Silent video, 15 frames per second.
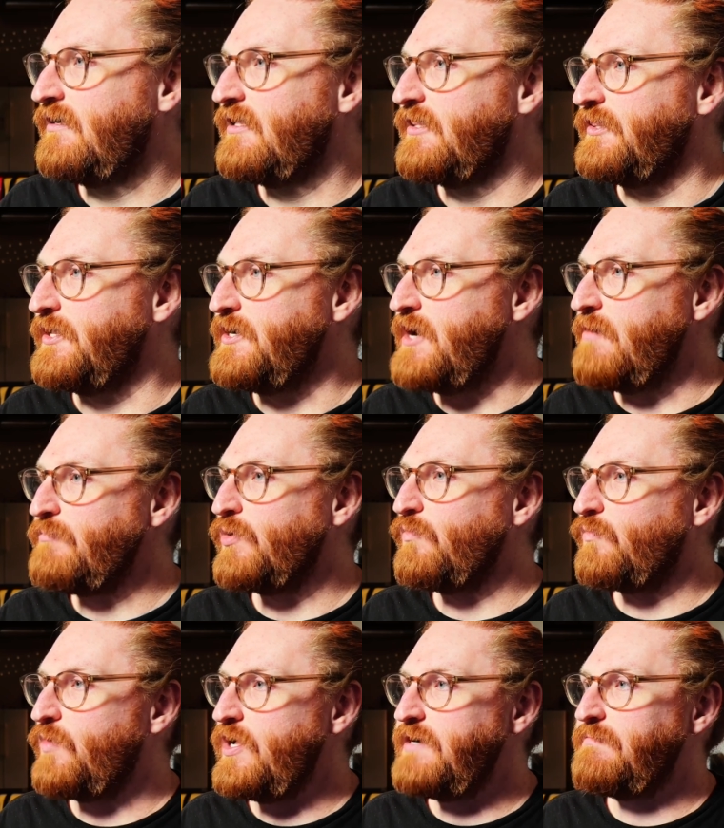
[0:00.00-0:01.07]
The
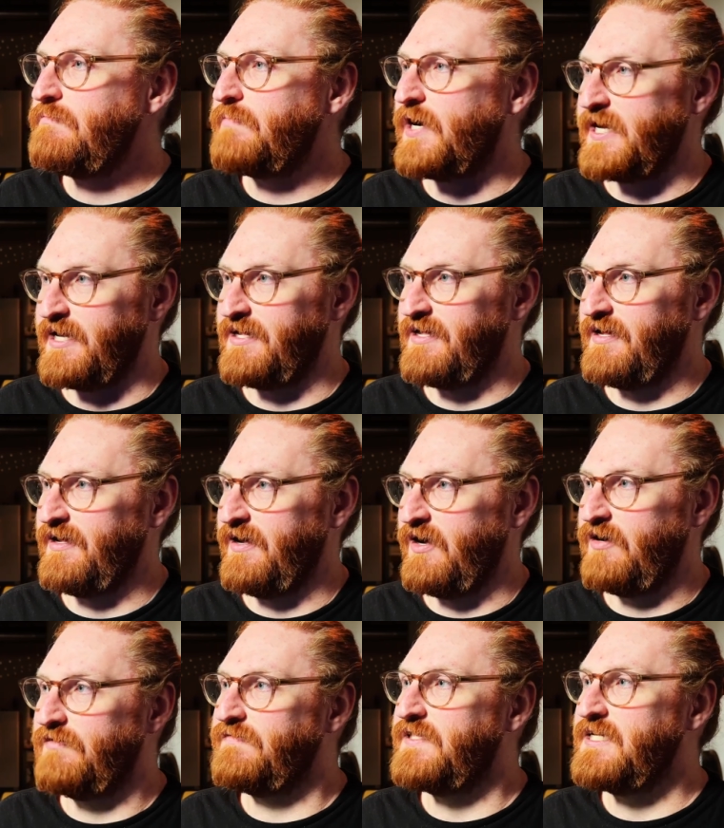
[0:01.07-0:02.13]
#1 bike
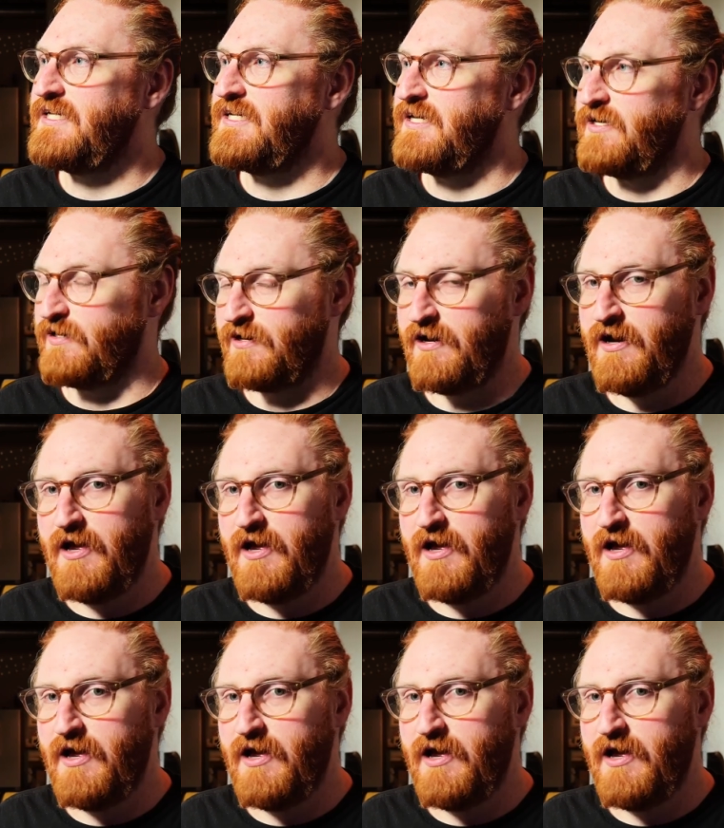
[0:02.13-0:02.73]
of the year.